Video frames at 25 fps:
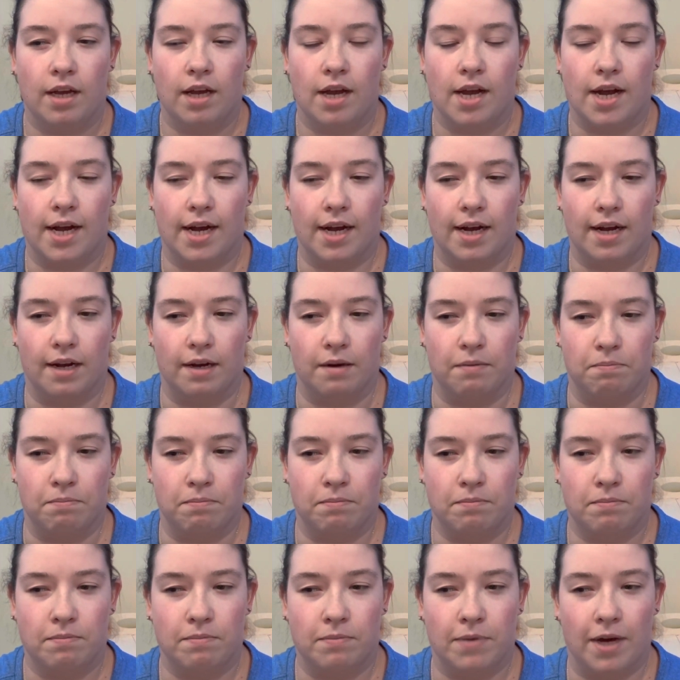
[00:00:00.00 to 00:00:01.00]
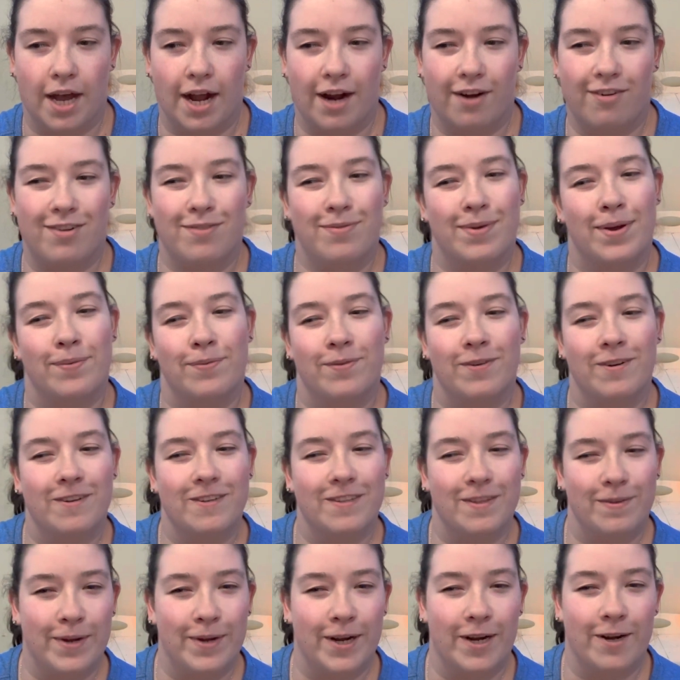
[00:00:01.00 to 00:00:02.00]
Um, but I remember
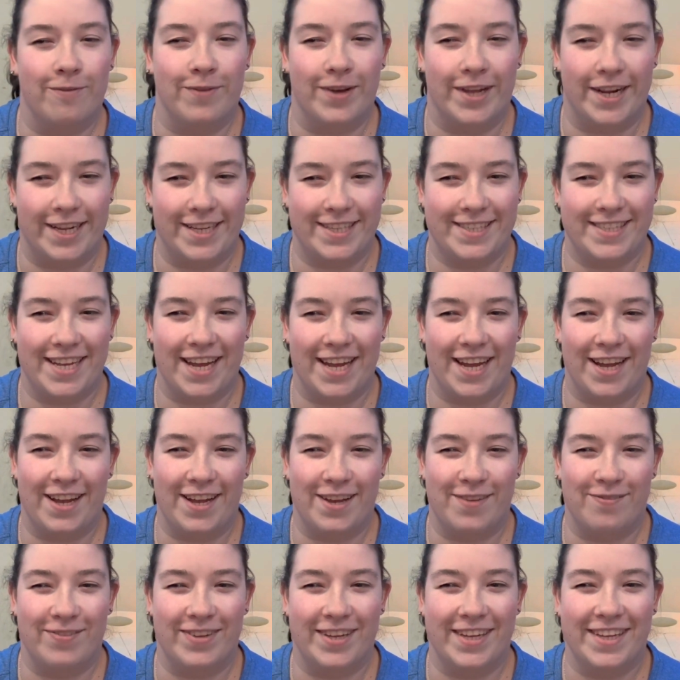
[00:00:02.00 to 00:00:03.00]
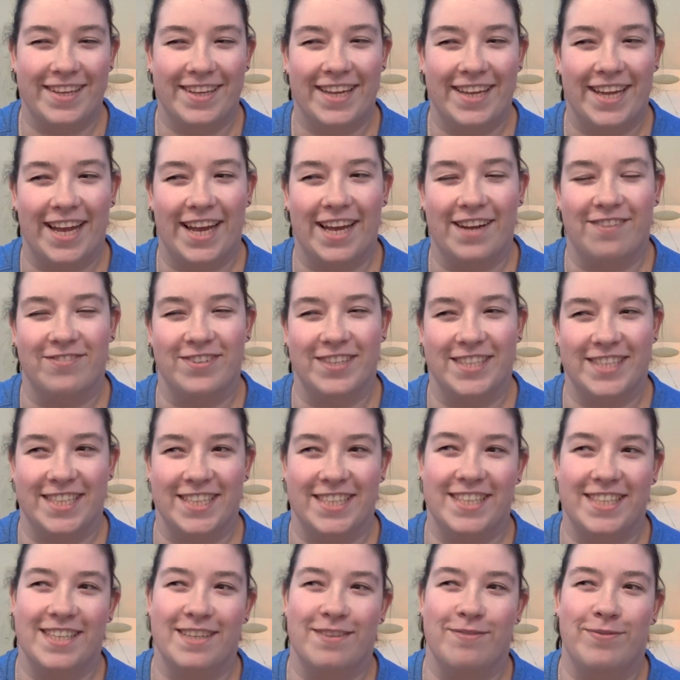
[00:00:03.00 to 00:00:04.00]
the paramedics came and
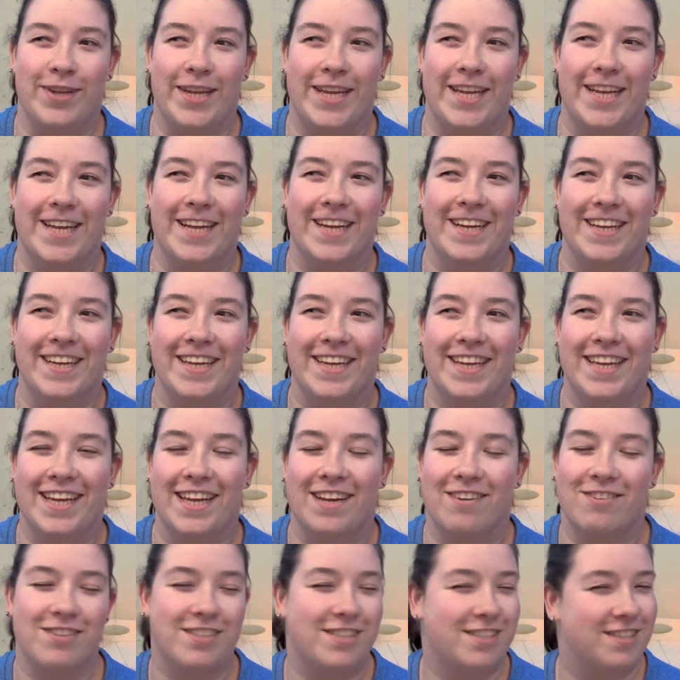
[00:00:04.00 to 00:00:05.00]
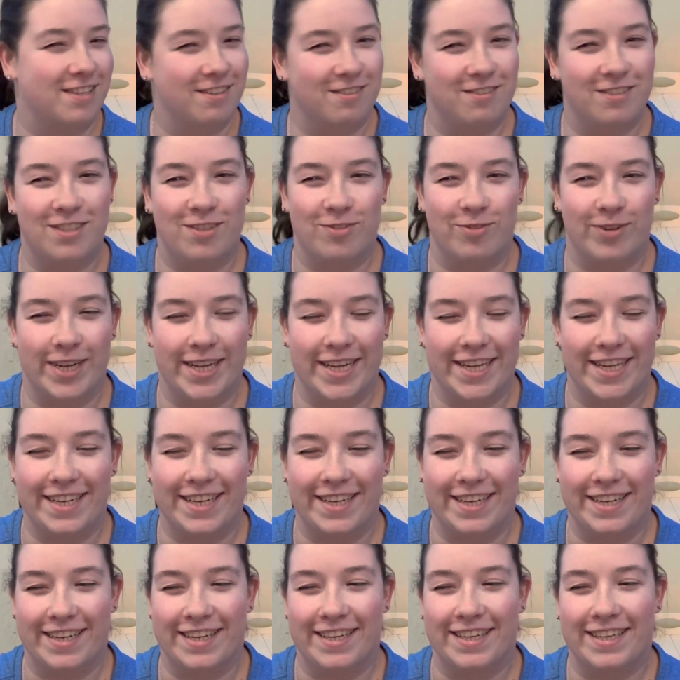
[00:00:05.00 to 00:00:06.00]
visited me. It was so sweet.
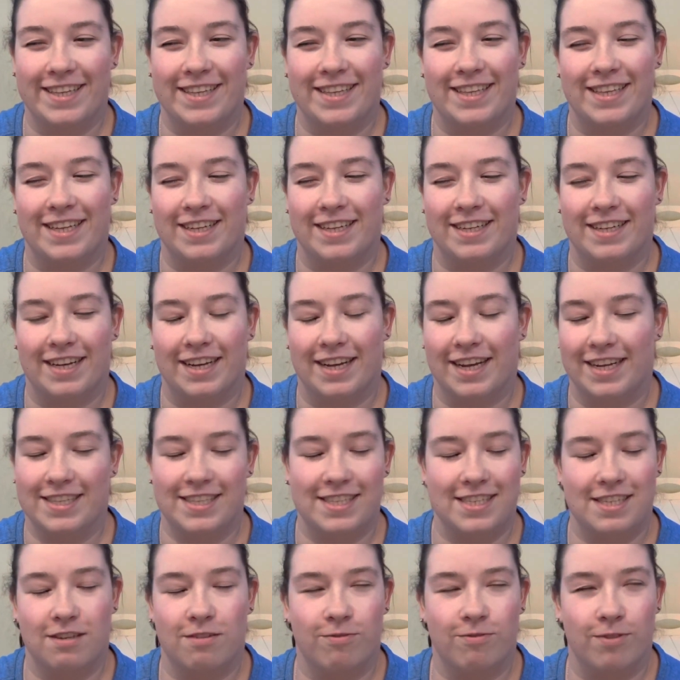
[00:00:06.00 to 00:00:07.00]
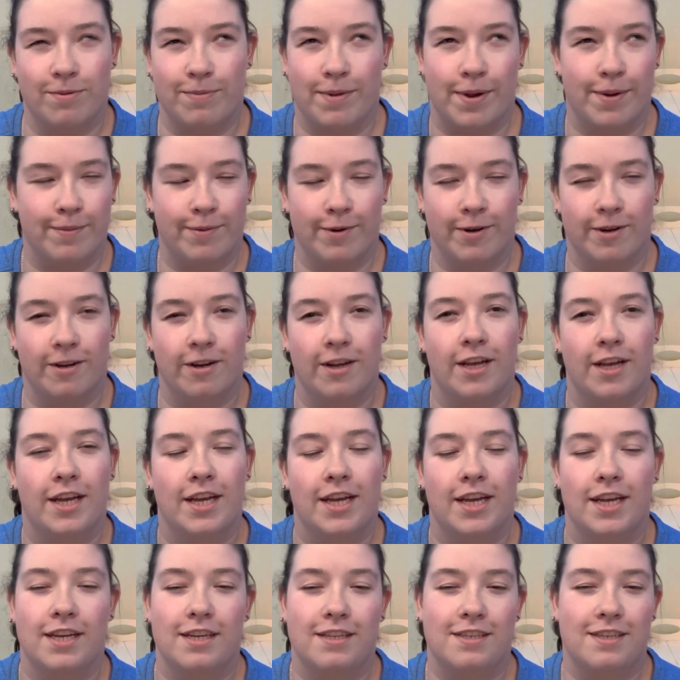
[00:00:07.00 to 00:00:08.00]
I still remember
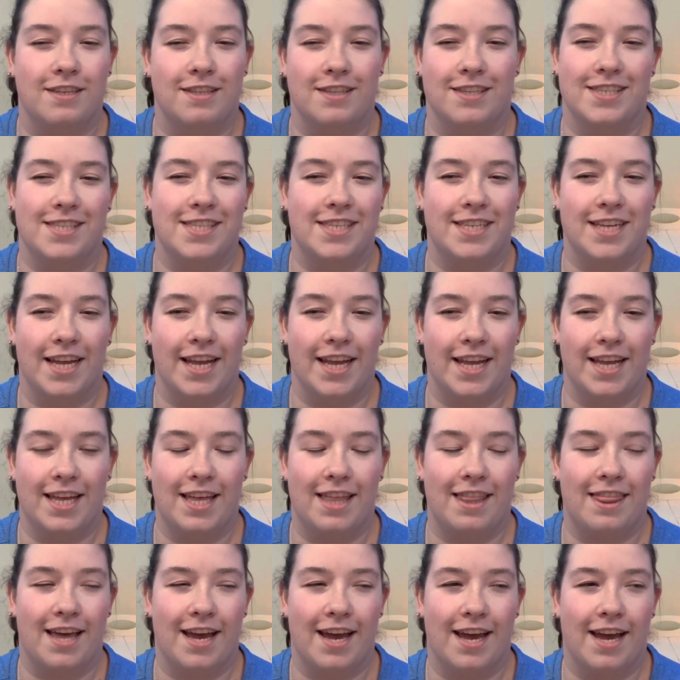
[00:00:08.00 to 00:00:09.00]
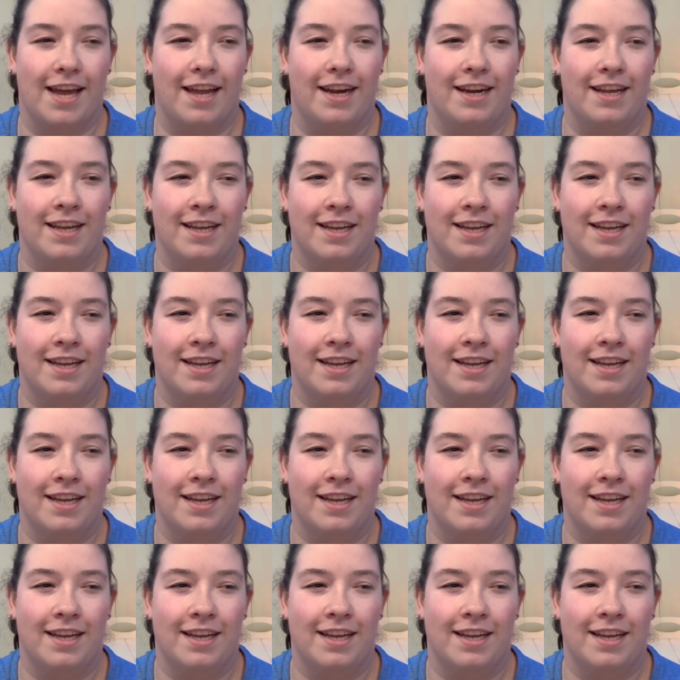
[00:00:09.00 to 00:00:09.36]
to this day that